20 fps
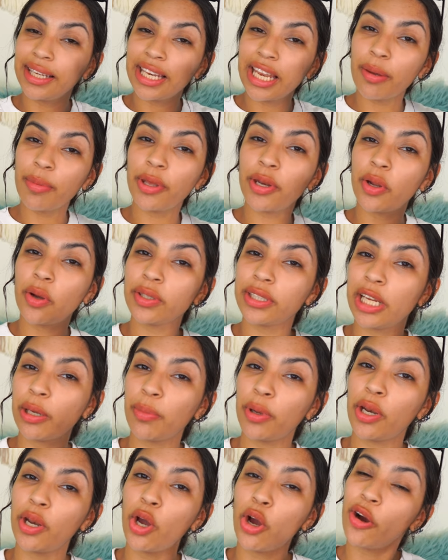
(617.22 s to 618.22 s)
Let me know
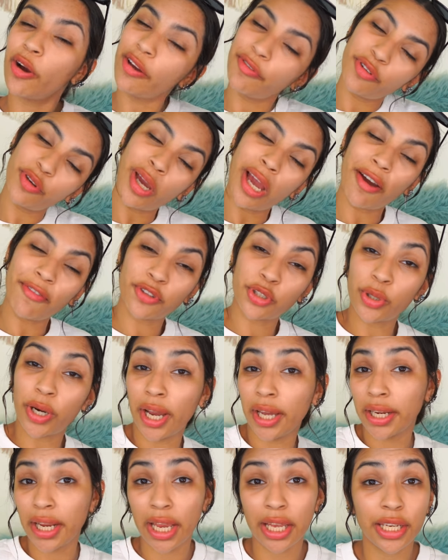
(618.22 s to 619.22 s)
down below if you have
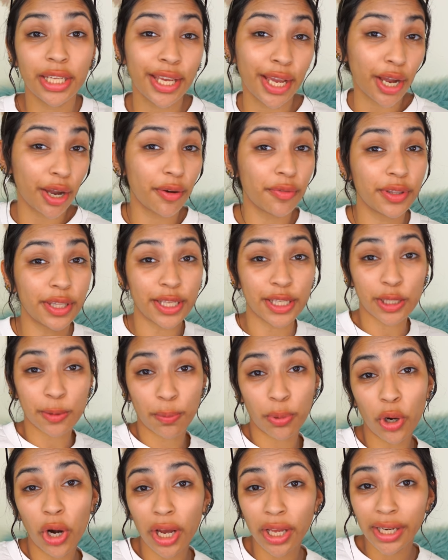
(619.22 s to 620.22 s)
tried any of these
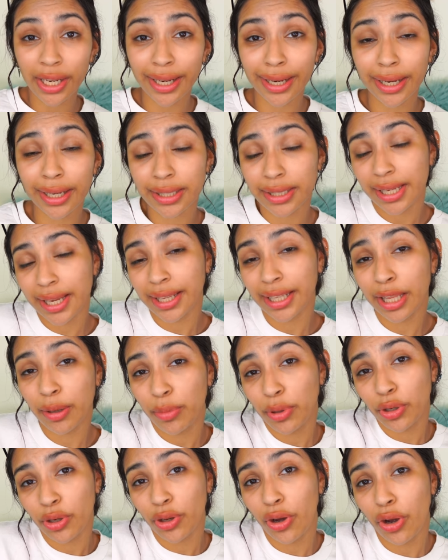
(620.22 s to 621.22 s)
products, and let
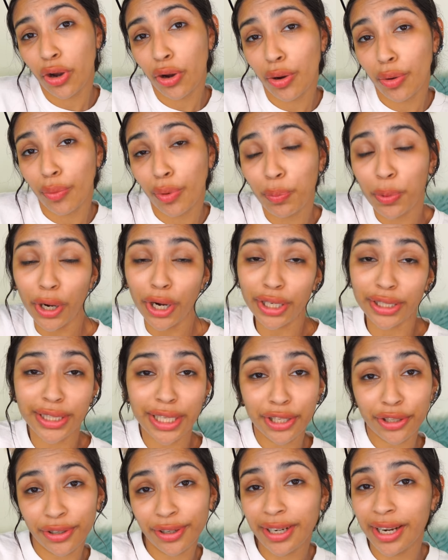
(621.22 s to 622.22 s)
me know what products
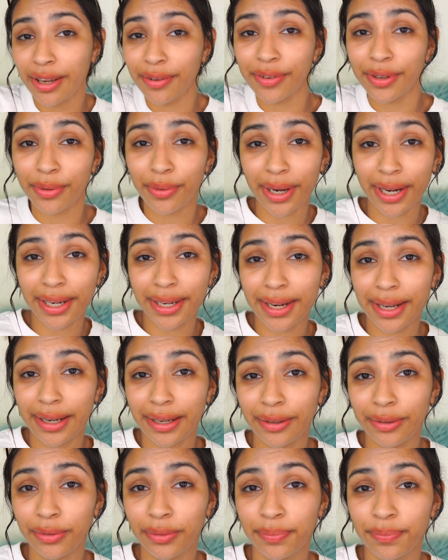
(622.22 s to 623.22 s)
that you're loving right
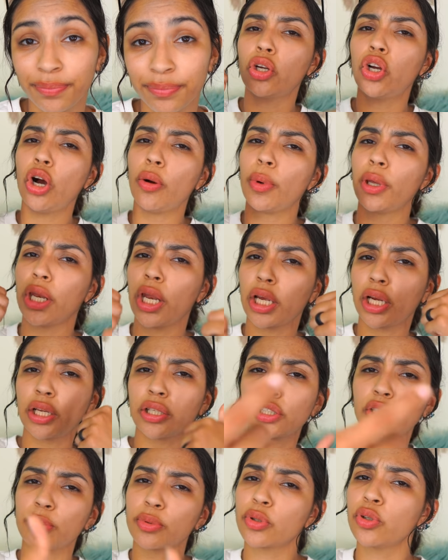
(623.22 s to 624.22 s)
now. Comment, like,
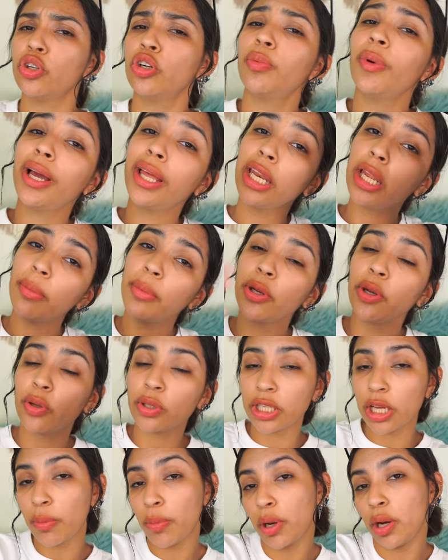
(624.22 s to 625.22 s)
and subscribe, and let me
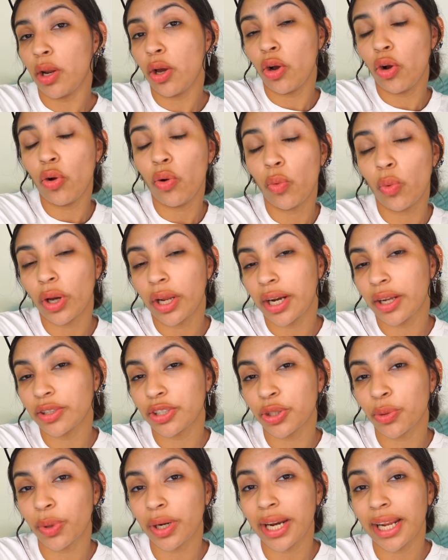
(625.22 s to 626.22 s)
know down below what
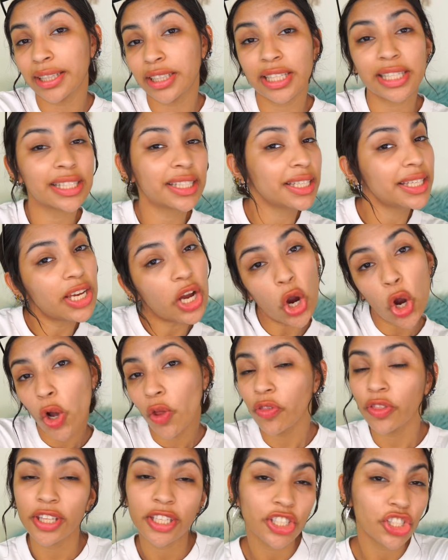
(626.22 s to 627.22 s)
else you would like to see
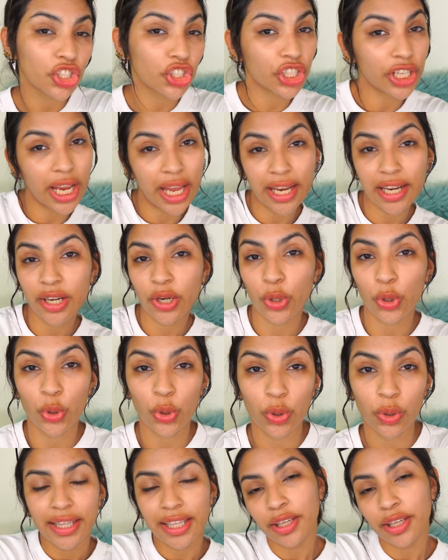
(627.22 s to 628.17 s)
on this channel.